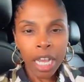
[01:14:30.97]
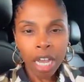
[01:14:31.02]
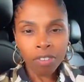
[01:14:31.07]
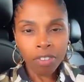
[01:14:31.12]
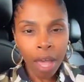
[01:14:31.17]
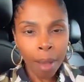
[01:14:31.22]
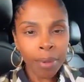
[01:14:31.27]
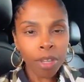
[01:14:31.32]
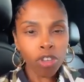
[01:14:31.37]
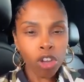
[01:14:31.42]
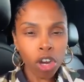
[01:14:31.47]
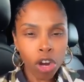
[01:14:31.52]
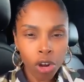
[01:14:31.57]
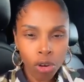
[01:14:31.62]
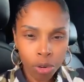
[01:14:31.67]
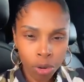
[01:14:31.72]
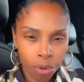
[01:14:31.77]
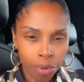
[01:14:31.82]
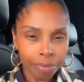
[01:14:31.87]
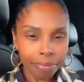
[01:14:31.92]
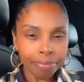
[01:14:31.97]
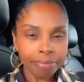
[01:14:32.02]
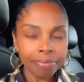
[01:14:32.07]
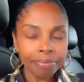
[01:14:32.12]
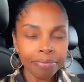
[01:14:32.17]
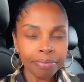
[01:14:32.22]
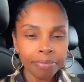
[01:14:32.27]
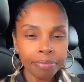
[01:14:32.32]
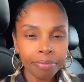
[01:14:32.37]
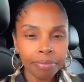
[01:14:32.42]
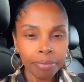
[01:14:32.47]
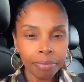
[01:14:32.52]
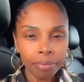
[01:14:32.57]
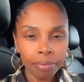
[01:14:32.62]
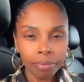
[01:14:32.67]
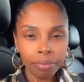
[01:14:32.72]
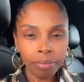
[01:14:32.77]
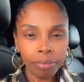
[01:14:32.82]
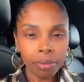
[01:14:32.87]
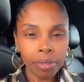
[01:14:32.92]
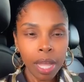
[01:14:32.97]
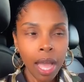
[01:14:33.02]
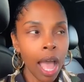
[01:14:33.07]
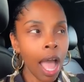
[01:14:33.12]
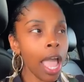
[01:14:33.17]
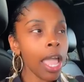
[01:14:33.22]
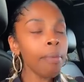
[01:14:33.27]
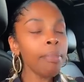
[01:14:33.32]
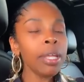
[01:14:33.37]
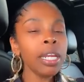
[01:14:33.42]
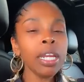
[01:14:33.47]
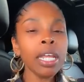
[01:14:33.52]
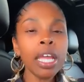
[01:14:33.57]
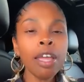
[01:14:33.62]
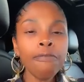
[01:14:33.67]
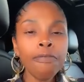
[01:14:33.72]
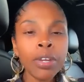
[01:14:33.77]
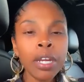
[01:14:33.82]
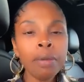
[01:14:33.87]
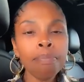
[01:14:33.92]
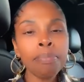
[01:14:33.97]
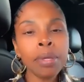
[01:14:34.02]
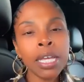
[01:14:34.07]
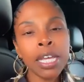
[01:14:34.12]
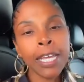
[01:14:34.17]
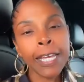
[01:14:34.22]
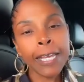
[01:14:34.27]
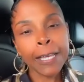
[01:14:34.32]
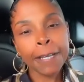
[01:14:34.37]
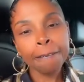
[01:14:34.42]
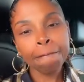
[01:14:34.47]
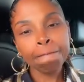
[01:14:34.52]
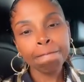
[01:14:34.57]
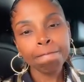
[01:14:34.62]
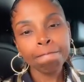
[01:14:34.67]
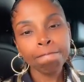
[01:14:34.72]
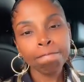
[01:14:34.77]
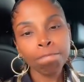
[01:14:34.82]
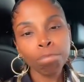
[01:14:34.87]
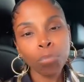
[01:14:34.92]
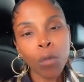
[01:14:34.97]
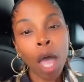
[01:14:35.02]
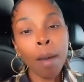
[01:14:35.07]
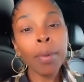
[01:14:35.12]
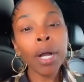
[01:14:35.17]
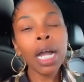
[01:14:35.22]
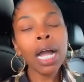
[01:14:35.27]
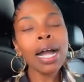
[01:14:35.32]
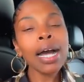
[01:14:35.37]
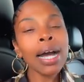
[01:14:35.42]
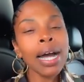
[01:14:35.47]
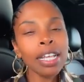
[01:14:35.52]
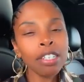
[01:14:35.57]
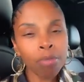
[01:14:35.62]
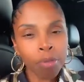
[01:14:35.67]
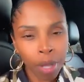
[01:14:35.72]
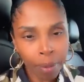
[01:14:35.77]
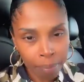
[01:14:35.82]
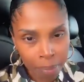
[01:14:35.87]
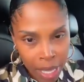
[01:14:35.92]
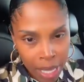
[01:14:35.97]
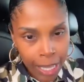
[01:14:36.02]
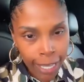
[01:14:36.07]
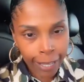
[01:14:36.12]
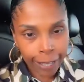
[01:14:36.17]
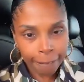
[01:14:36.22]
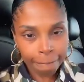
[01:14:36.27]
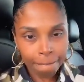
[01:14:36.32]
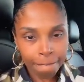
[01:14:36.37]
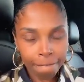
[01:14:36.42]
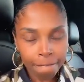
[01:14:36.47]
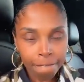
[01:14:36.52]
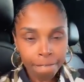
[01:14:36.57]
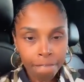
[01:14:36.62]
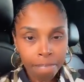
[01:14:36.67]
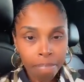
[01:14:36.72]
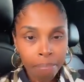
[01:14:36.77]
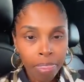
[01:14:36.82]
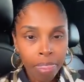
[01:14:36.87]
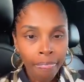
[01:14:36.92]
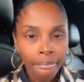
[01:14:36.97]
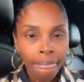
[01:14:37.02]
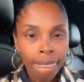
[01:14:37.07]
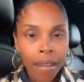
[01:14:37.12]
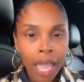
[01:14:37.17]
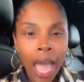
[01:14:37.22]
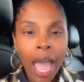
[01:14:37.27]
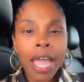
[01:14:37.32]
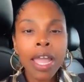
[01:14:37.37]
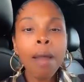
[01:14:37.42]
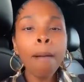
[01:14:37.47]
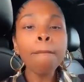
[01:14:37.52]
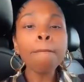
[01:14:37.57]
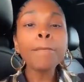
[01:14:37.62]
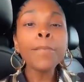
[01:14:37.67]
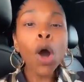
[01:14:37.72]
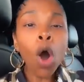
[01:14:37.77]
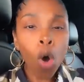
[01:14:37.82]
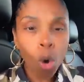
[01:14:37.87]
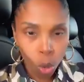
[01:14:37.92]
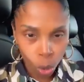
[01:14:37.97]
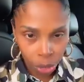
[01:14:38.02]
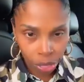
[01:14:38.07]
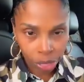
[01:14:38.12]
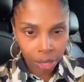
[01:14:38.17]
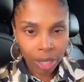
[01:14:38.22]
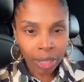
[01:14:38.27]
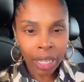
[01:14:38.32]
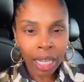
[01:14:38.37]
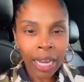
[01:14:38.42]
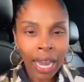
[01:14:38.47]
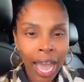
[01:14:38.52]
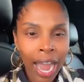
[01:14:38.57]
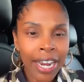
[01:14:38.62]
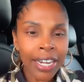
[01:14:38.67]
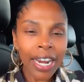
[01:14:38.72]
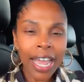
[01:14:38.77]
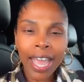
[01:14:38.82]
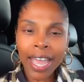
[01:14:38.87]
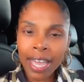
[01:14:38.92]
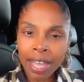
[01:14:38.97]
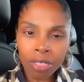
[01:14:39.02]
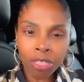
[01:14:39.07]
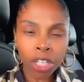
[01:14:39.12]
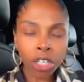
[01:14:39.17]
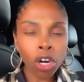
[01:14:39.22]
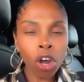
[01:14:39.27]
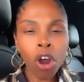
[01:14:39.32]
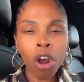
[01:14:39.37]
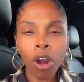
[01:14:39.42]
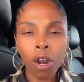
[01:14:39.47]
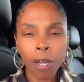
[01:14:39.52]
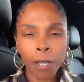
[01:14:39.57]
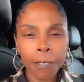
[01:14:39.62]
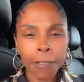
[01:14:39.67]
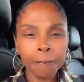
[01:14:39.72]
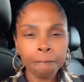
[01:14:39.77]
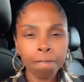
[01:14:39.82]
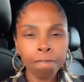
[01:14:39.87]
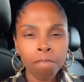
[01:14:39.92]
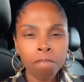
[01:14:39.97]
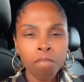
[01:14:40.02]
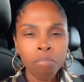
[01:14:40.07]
Because I'm eternal. I am an infinite being. I'm a cosmic being. I am both the light and the dark.